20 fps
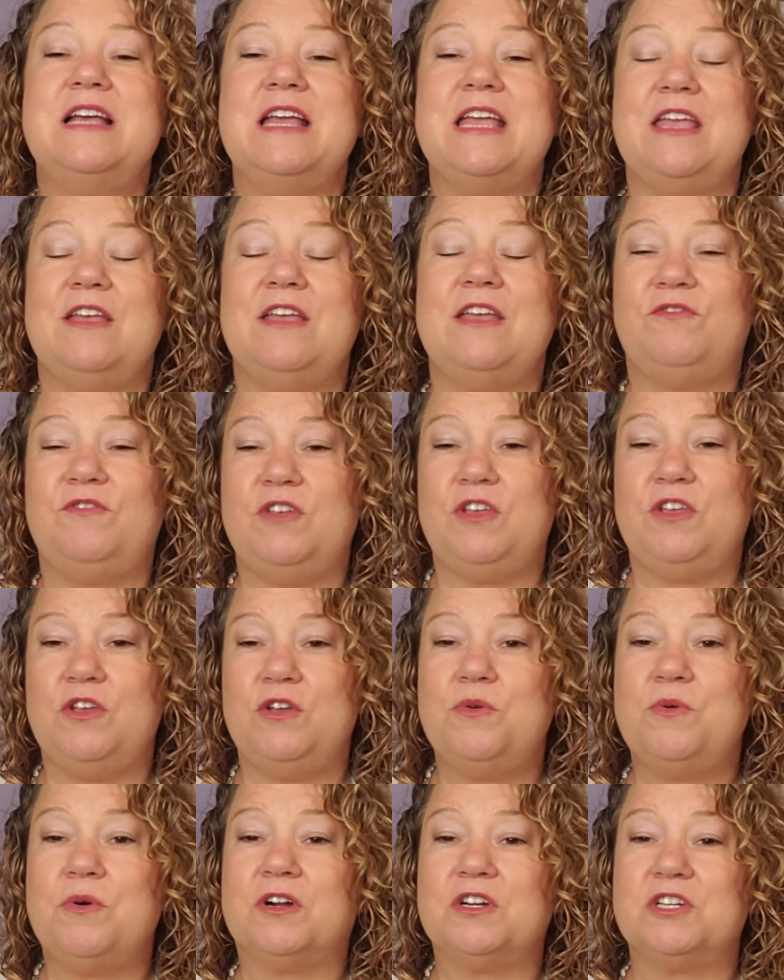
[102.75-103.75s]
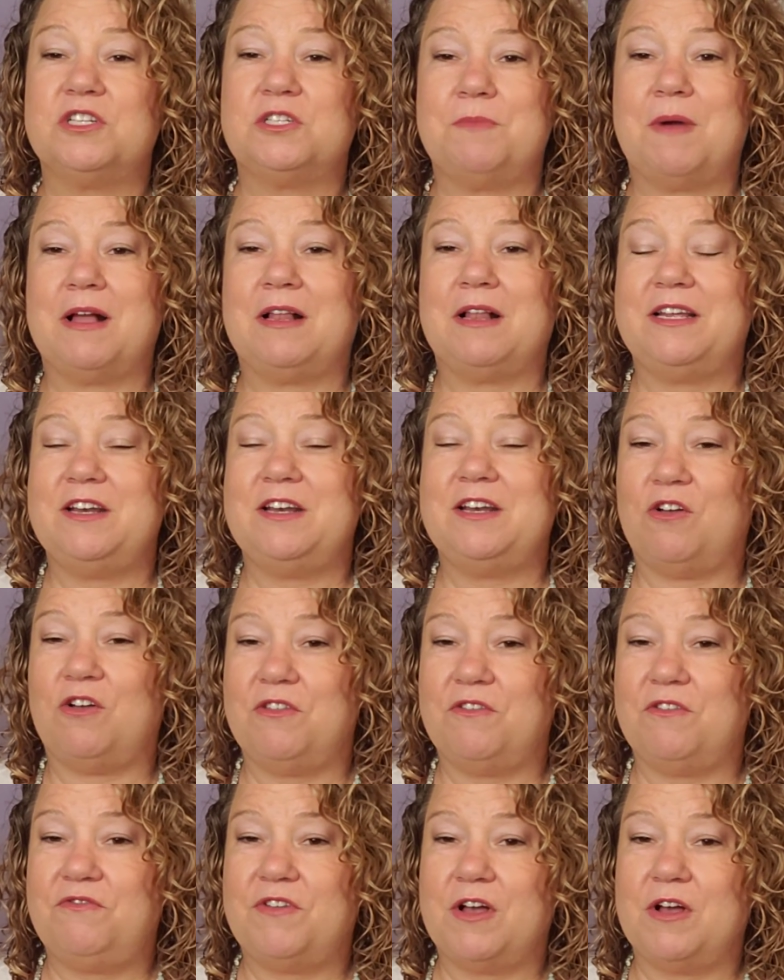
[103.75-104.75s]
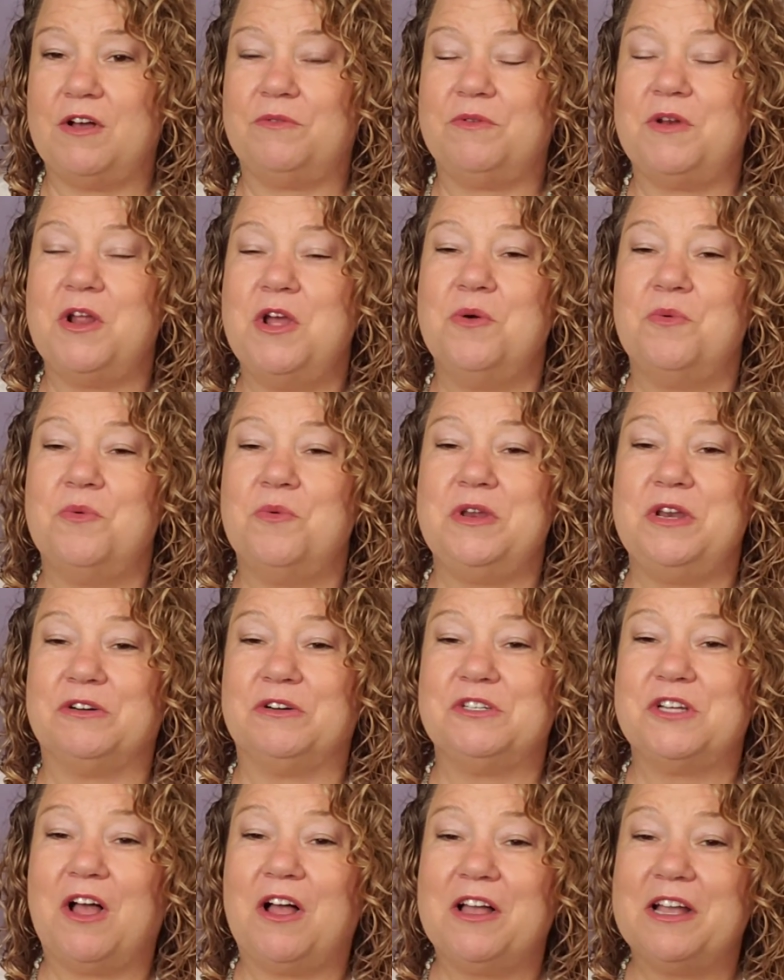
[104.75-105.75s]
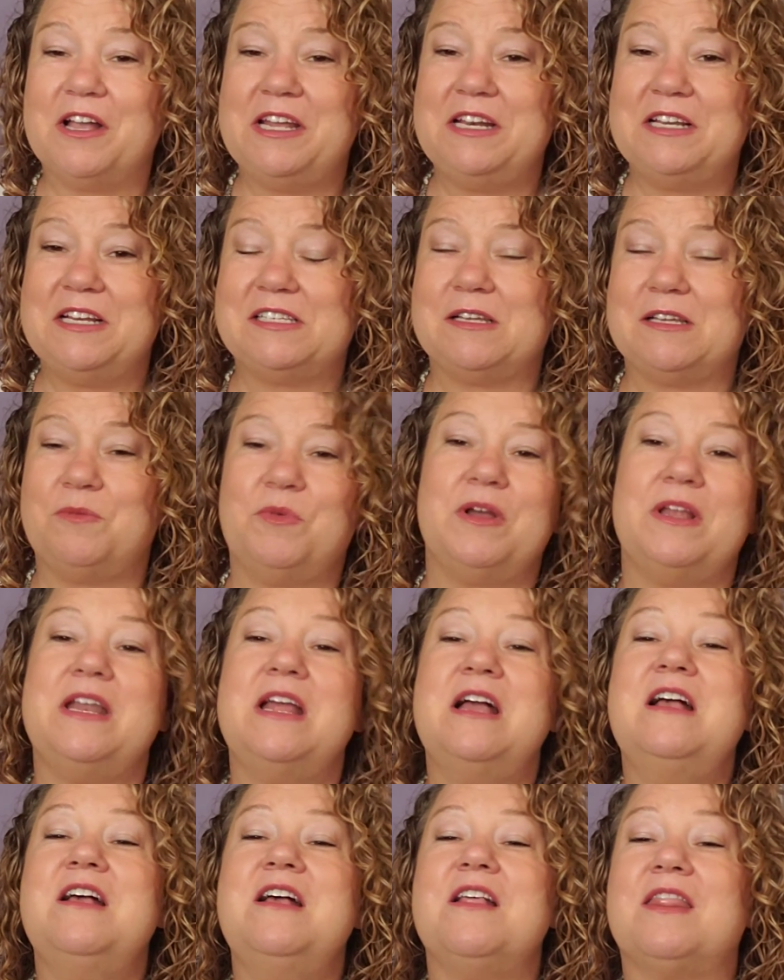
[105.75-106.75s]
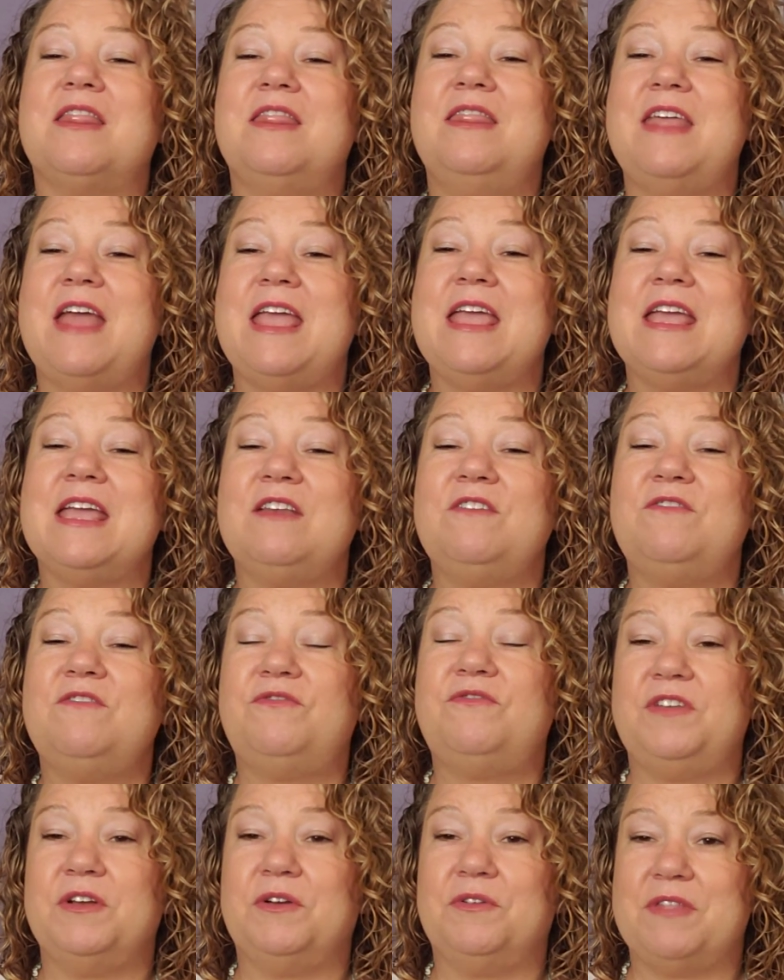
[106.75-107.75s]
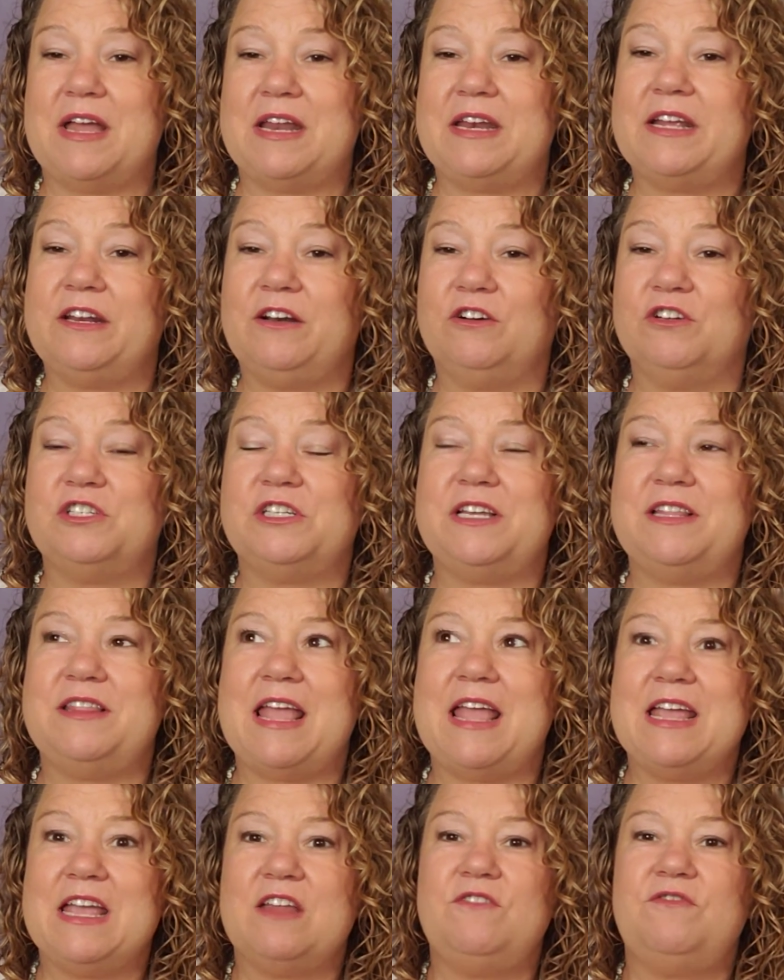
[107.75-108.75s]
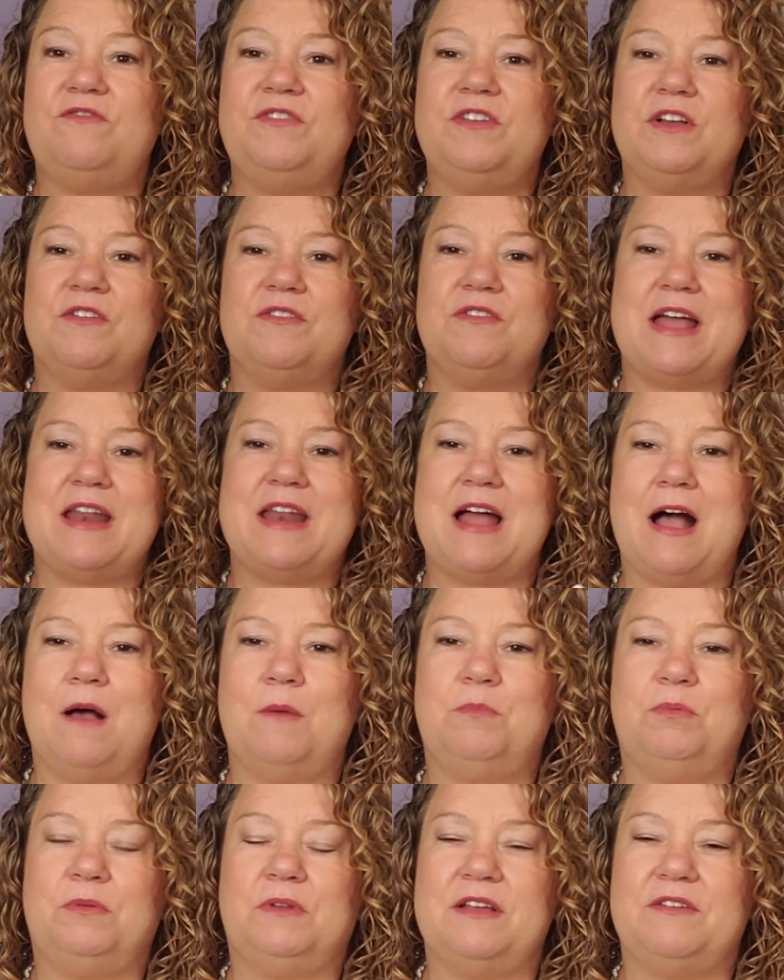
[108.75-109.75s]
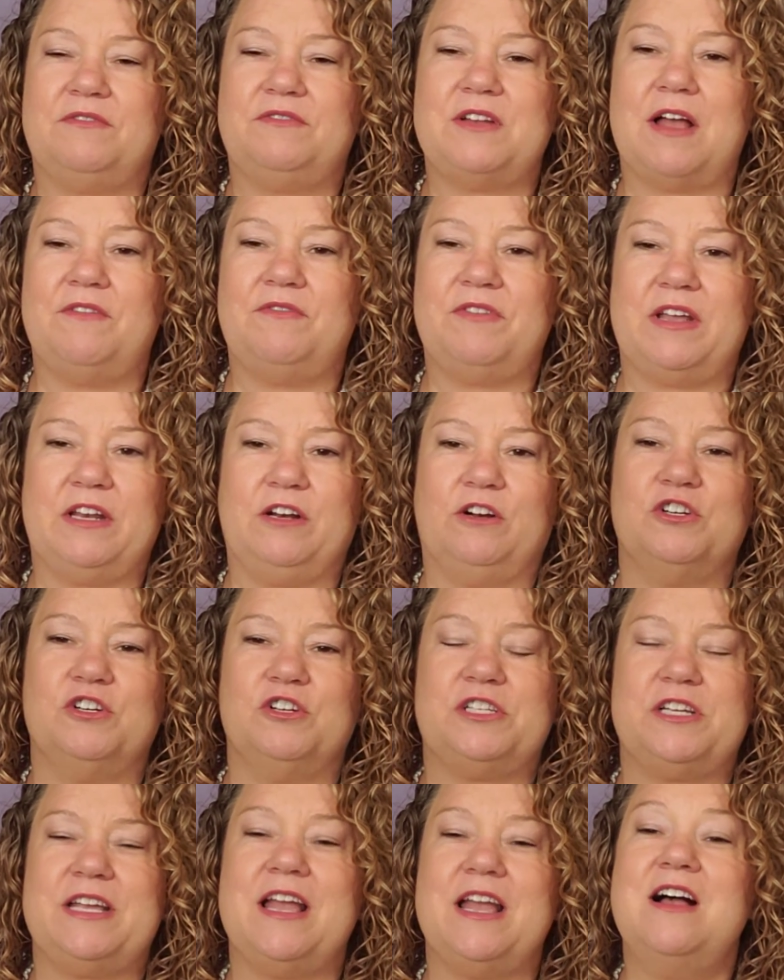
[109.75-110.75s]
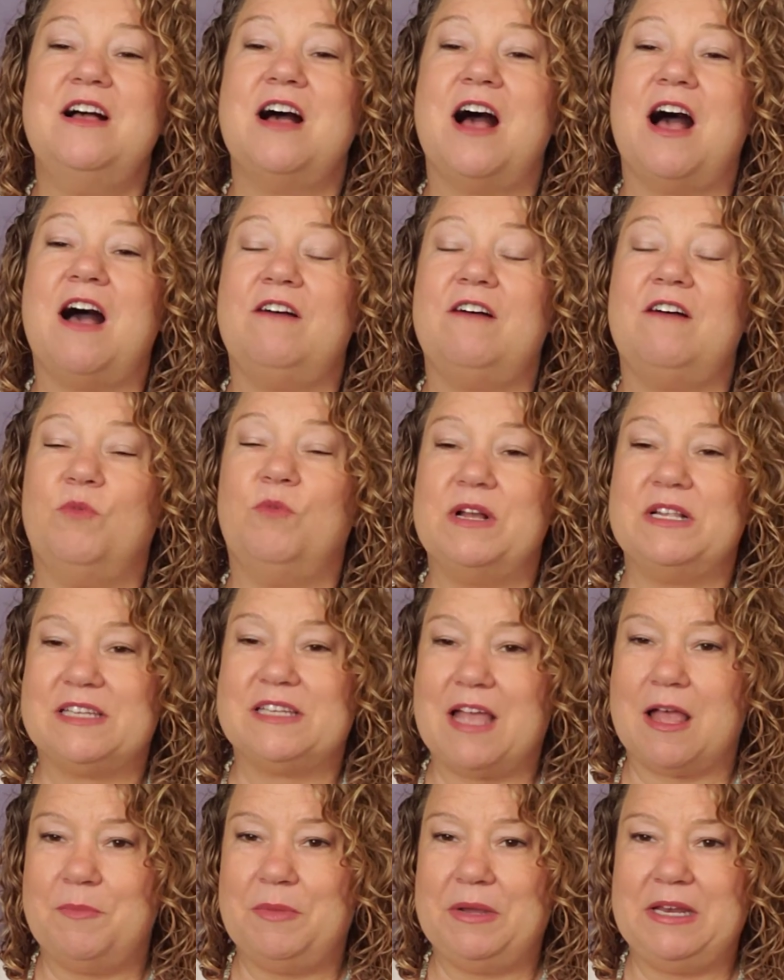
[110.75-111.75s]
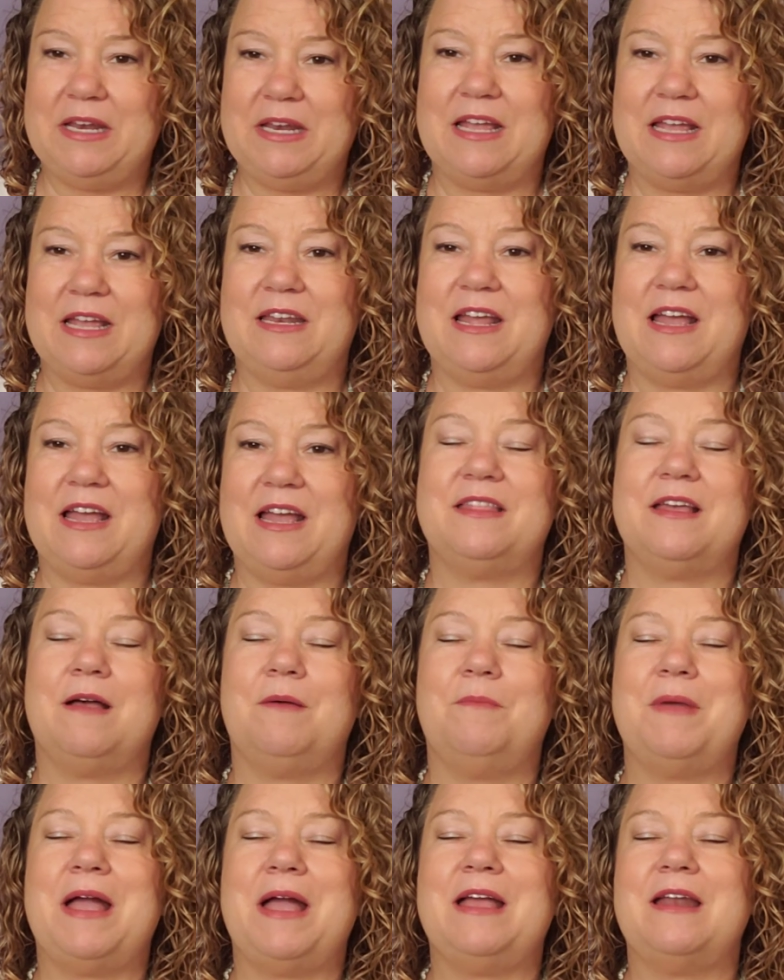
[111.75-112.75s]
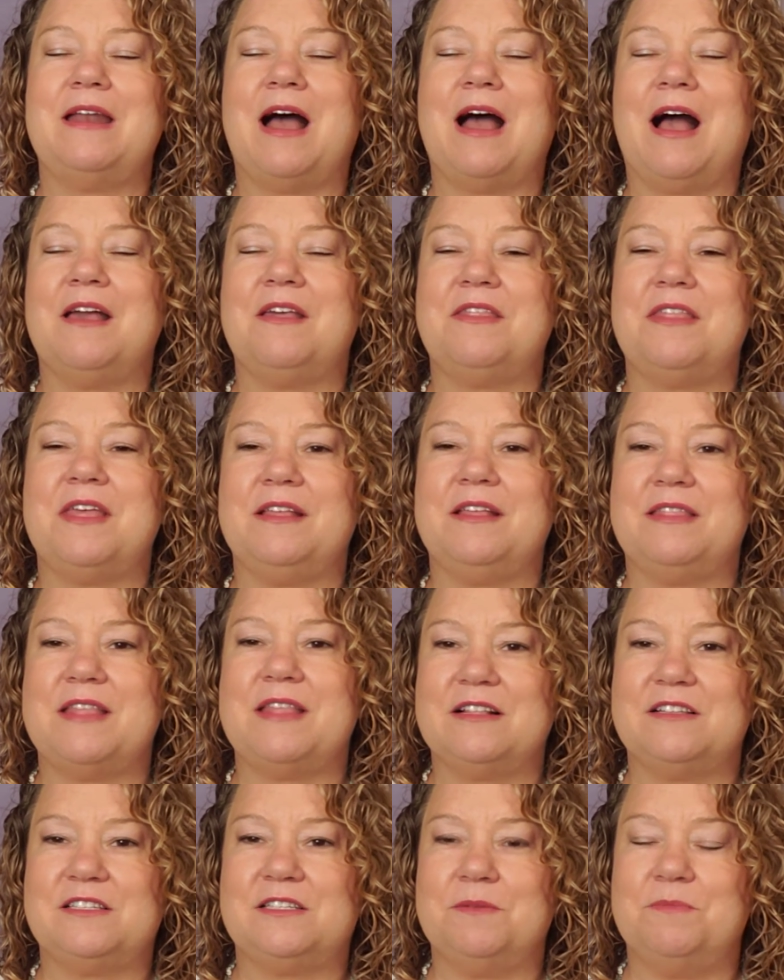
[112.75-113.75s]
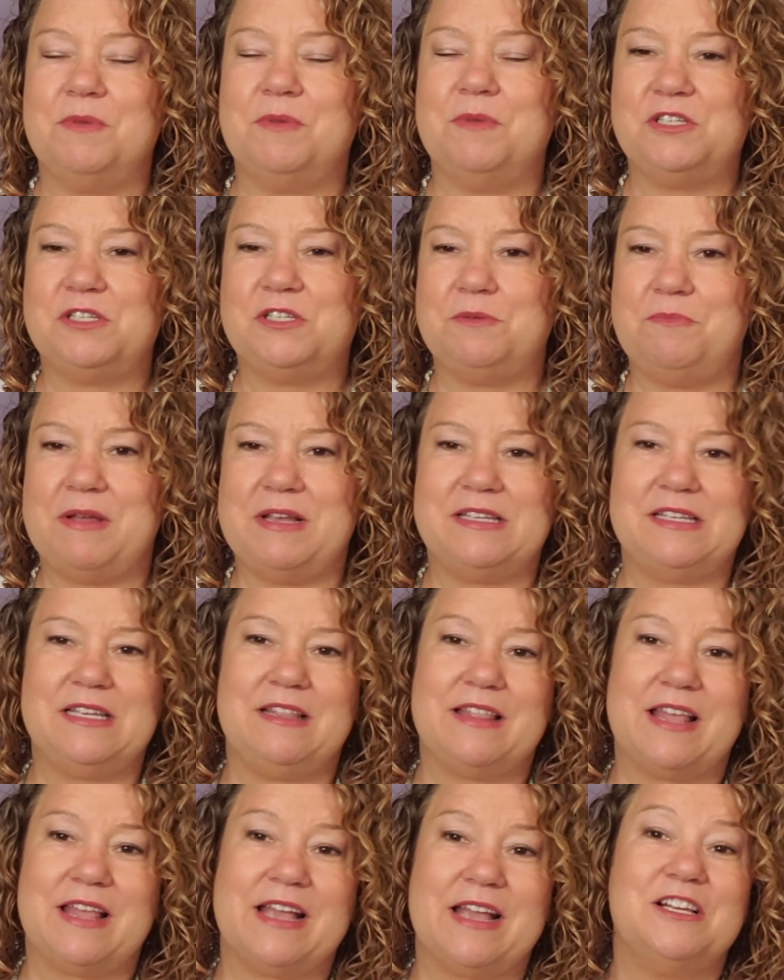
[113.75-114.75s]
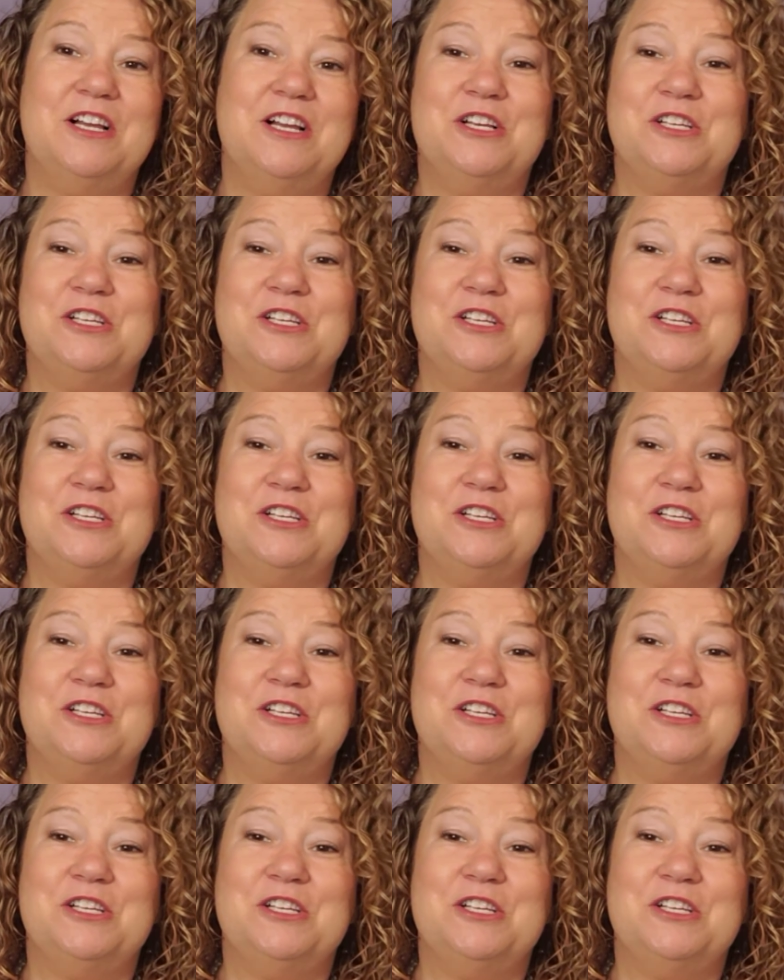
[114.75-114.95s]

If you are smiling on the phone, when you're talking to someone, they can feel that energy. They can feel that uplift of energy of what's coming in at them. And I think that's the most amazing thing.